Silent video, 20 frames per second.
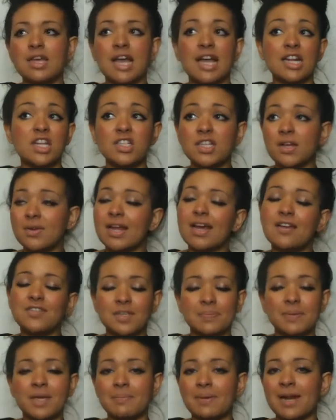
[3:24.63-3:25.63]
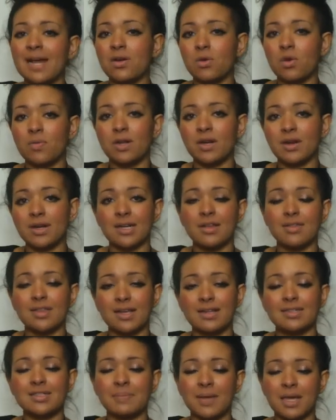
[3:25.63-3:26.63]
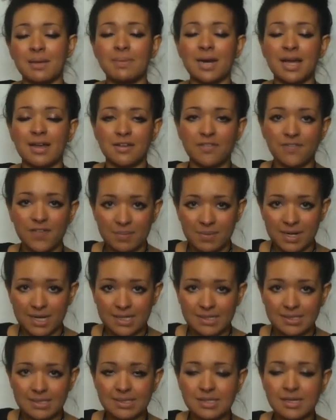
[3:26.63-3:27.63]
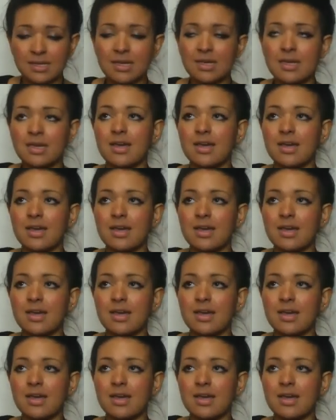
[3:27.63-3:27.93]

And you don't have to be a black woman, I don't think, to be a black feminist.